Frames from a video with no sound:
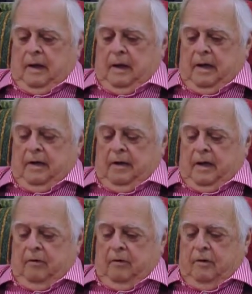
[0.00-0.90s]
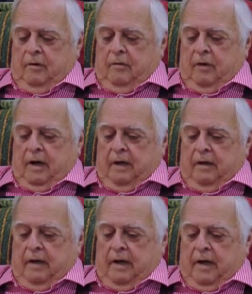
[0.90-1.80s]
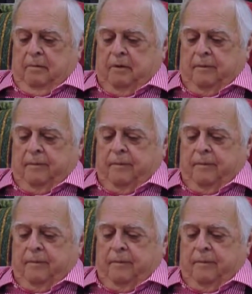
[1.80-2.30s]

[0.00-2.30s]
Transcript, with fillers: And they ran the gamut